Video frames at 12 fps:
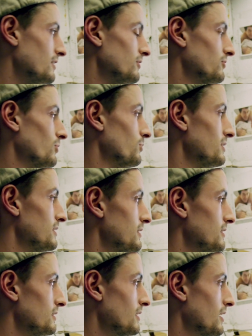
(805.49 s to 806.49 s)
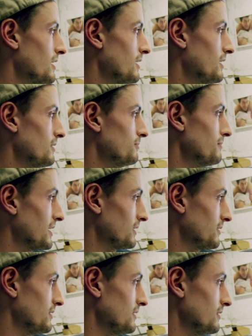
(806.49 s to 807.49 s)
So we
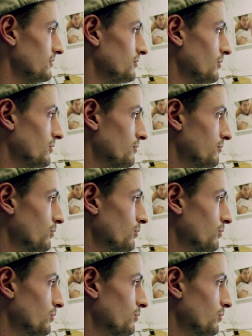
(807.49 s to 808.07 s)
make these of